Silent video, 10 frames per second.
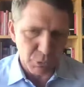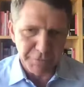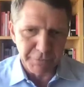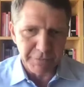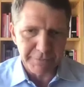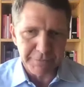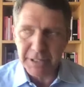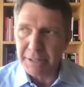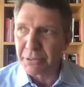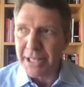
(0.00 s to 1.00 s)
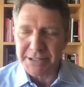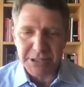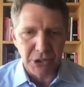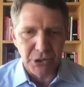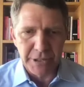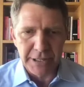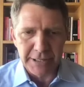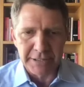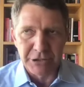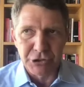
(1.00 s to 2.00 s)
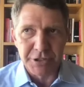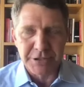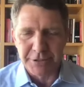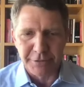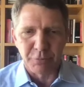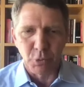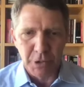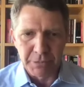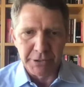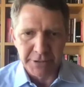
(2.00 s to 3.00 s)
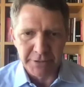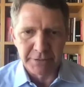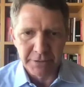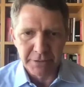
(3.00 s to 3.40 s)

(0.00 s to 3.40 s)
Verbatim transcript: We've plateaued at just under forty million.